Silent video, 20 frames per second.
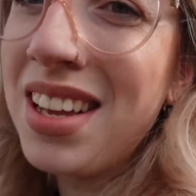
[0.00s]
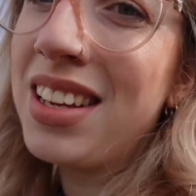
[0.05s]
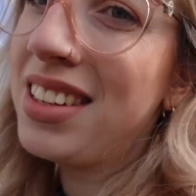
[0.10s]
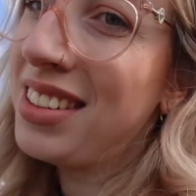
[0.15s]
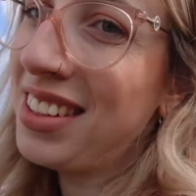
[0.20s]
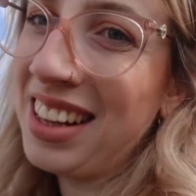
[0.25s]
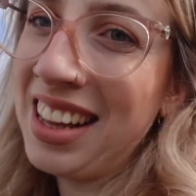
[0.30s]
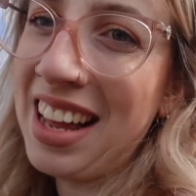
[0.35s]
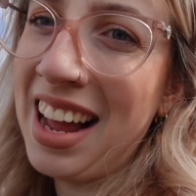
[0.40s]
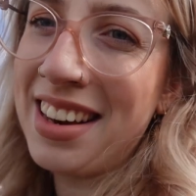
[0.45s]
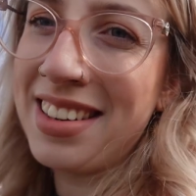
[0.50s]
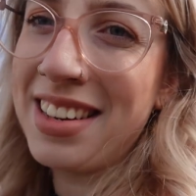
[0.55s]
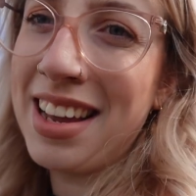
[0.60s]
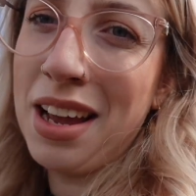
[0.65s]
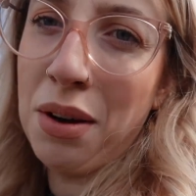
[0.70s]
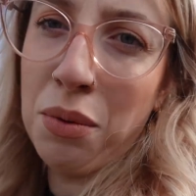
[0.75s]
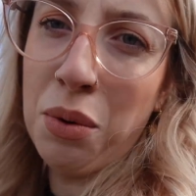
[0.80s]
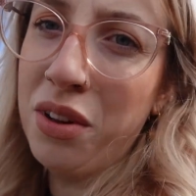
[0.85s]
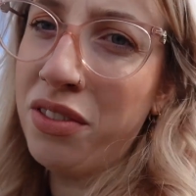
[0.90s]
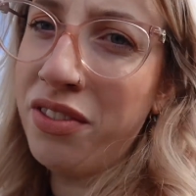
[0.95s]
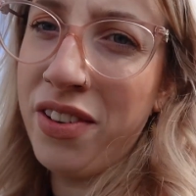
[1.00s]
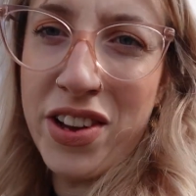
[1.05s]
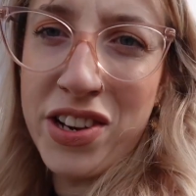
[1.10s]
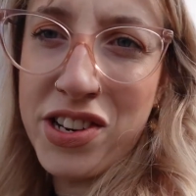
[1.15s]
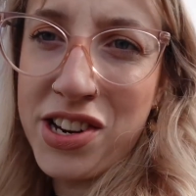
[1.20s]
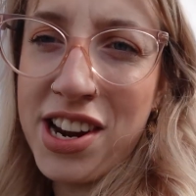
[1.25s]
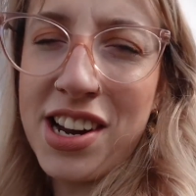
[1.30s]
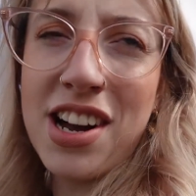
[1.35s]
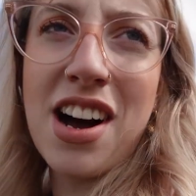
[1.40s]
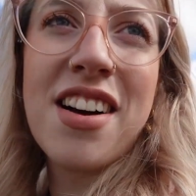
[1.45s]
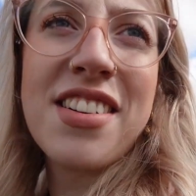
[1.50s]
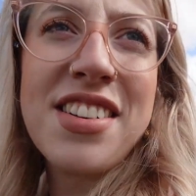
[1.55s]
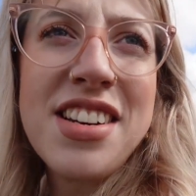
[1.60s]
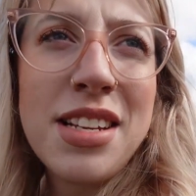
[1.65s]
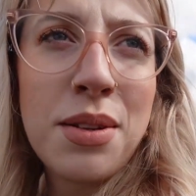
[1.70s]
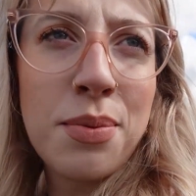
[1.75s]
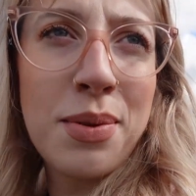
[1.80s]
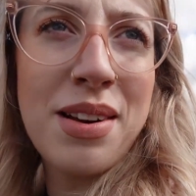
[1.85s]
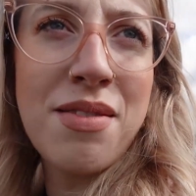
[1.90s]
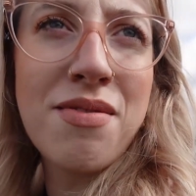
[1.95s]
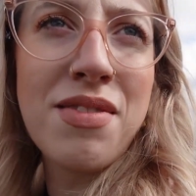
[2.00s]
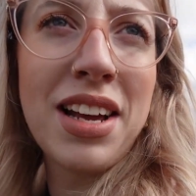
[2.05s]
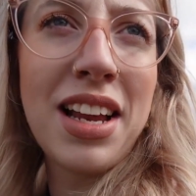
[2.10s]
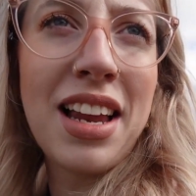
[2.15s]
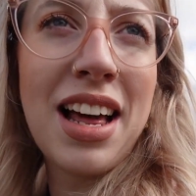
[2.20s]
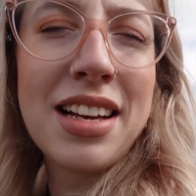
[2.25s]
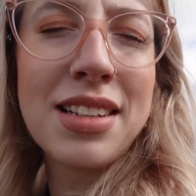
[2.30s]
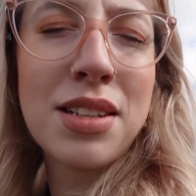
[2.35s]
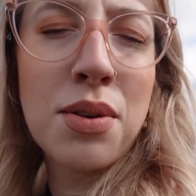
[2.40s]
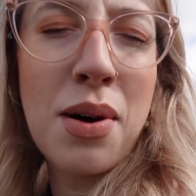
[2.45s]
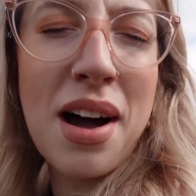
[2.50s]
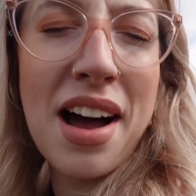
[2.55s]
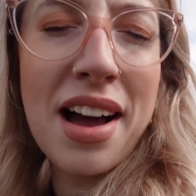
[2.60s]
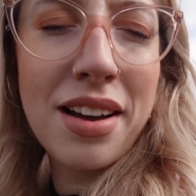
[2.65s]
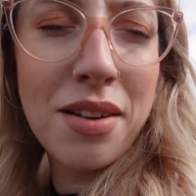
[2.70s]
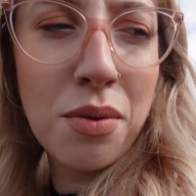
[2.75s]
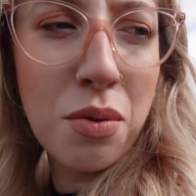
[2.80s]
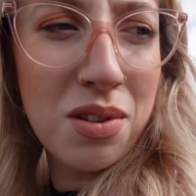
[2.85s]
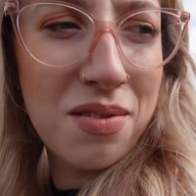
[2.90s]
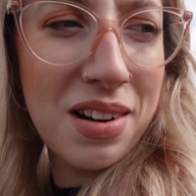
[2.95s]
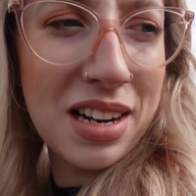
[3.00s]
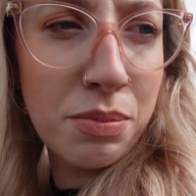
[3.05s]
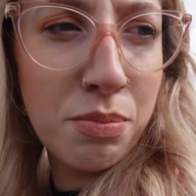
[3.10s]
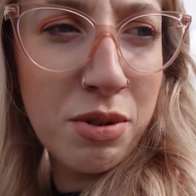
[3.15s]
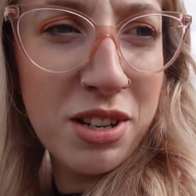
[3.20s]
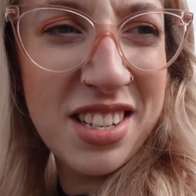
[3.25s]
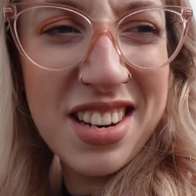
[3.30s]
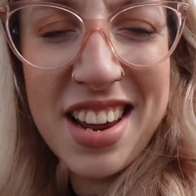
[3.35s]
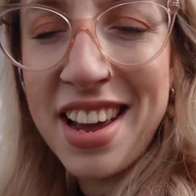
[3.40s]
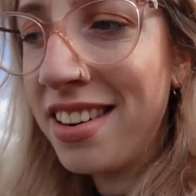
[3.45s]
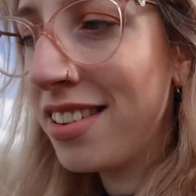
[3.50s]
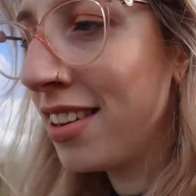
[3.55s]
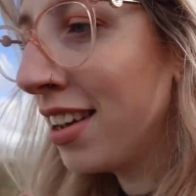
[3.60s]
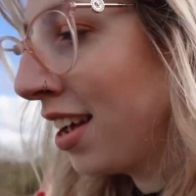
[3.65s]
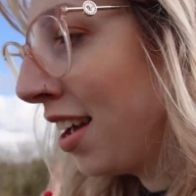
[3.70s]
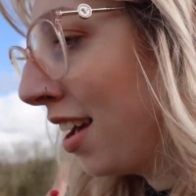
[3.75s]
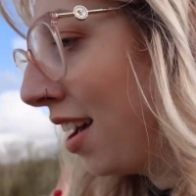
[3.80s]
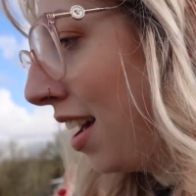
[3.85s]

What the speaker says: Silly idea, we're first year gardeners, we didn't realise quite what raspberries did.